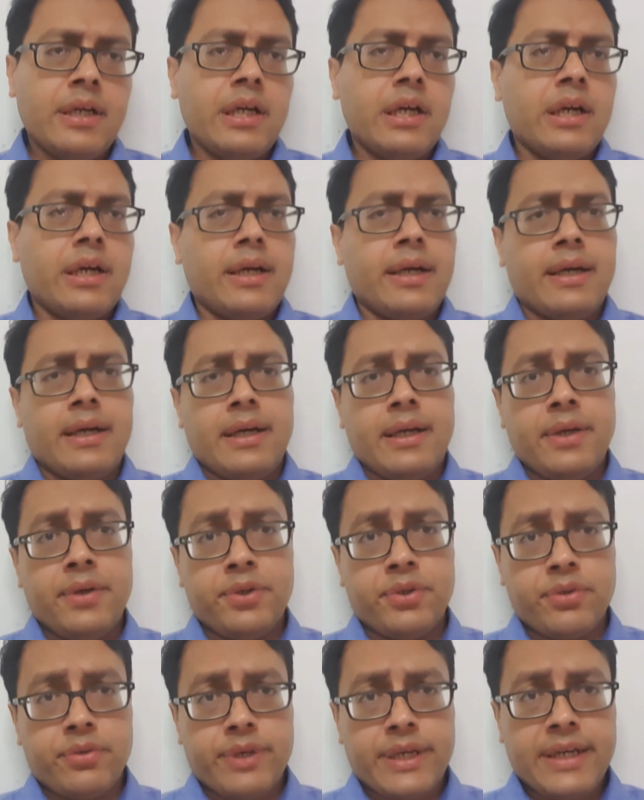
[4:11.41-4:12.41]
uh, you
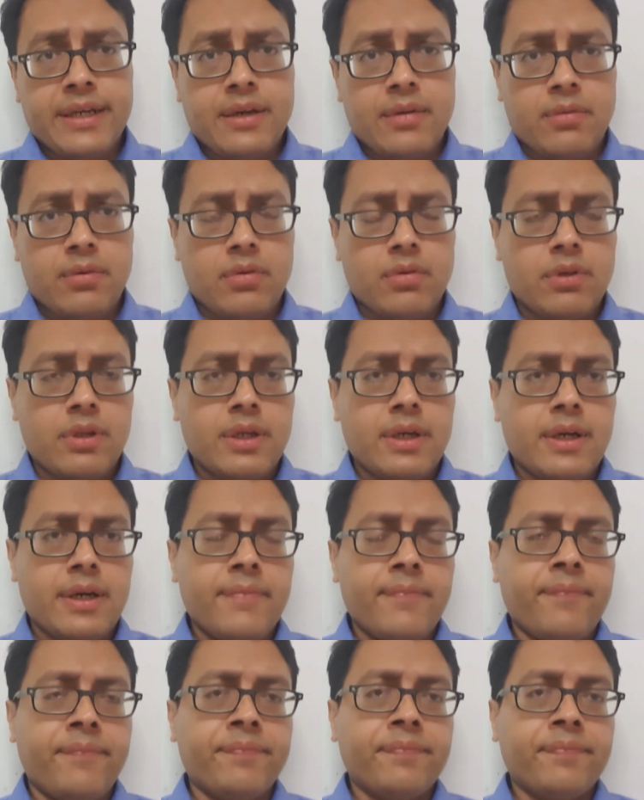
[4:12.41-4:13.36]
should read about the